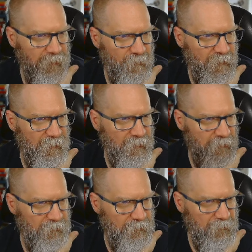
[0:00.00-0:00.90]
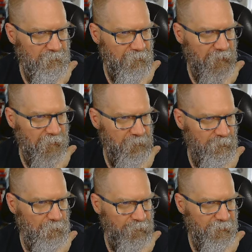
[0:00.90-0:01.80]
I'm thinking because it says tag
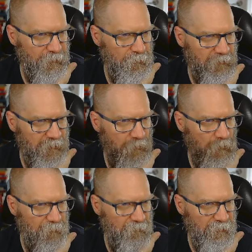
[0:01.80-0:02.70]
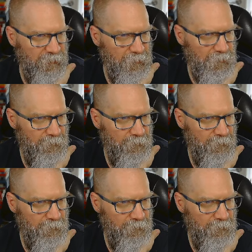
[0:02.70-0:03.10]
0 value, tag 1 value,